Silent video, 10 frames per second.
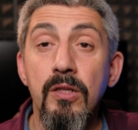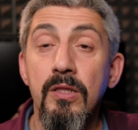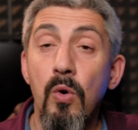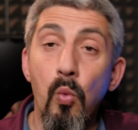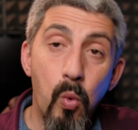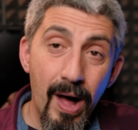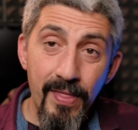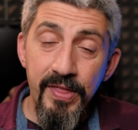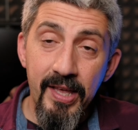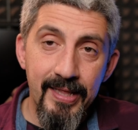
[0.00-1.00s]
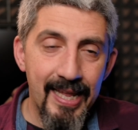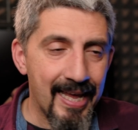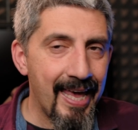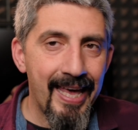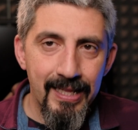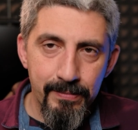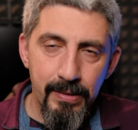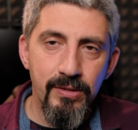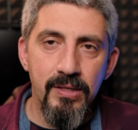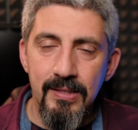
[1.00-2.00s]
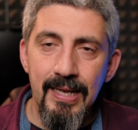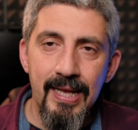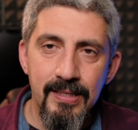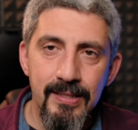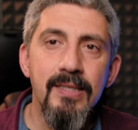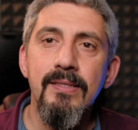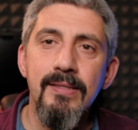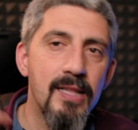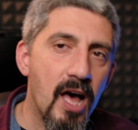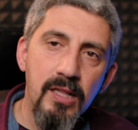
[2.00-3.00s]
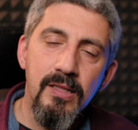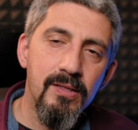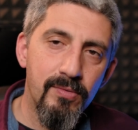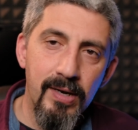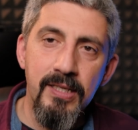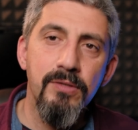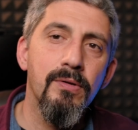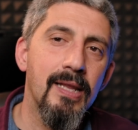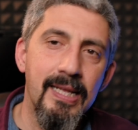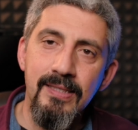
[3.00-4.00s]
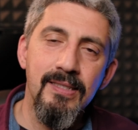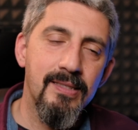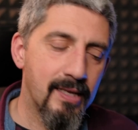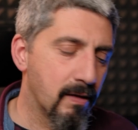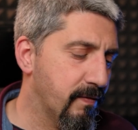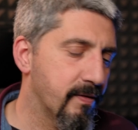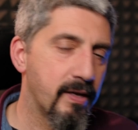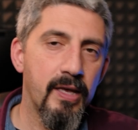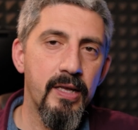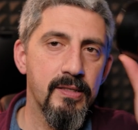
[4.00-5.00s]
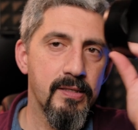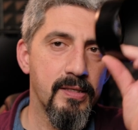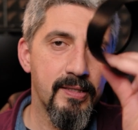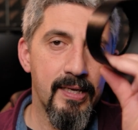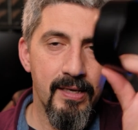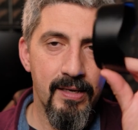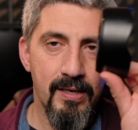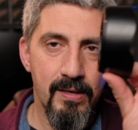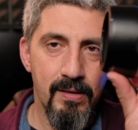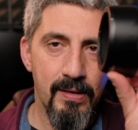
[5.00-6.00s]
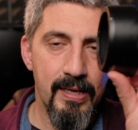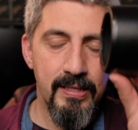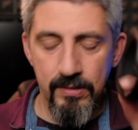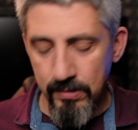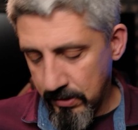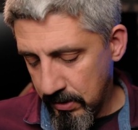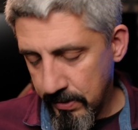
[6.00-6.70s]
The one thing that I hate about this lens is not related to the lens itself, it's this lens hood.